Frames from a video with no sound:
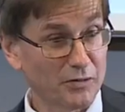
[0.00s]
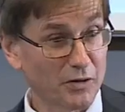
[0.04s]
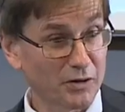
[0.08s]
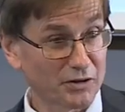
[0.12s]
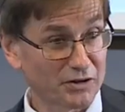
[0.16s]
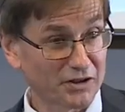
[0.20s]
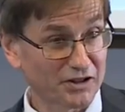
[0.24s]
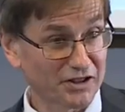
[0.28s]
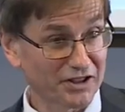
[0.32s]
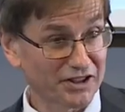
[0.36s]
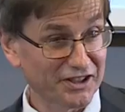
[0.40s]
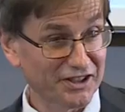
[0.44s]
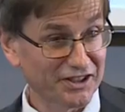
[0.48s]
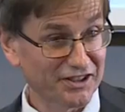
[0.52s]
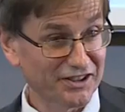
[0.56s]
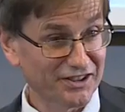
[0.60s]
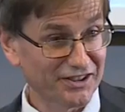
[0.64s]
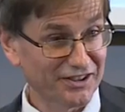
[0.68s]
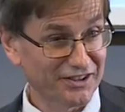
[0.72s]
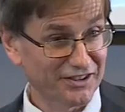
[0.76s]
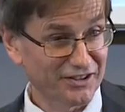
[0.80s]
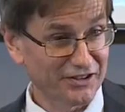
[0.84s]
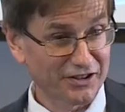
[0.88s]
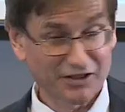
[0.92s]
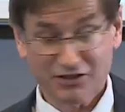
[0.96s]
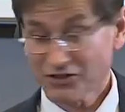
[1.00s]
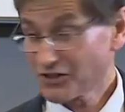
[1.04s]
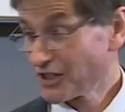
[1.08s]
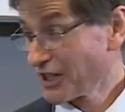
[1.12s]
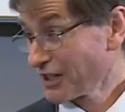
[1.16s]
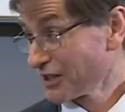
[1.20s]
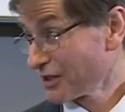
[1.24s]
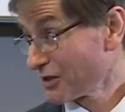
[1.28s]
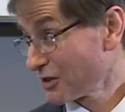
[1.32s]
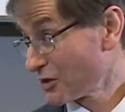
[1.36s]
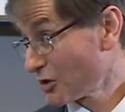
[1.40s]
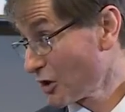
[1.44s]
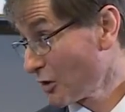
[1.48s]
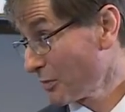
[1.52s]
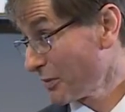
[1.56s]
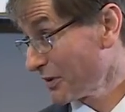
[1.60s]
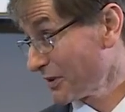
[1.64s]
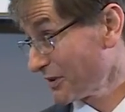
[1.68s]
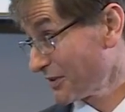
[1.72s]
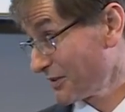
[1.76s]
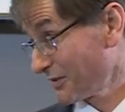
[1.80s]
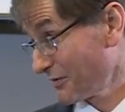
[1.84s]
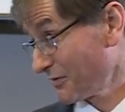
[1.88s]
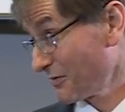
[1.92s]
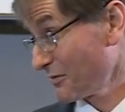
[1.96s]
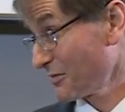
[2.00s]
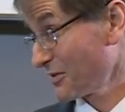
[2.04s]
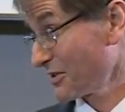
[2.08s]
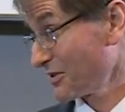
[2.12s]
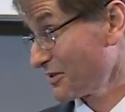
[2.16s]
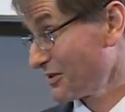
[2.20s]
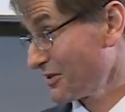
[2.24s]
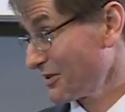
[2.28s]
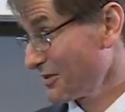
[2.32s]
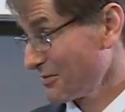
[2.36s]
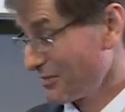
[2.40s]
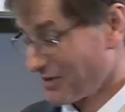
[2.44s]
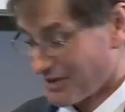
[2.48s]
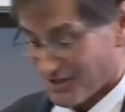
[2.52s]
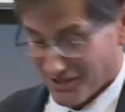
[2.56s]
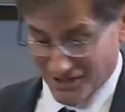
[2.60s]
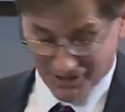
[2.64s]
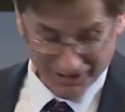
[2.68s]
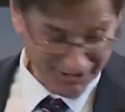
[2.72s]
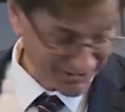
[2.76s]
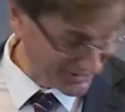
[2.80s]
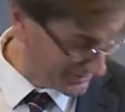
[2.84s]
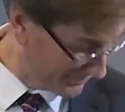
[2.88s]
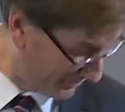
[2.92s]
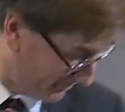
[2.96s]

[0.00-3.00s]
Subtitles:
on to the second topic, Mr. Hadley.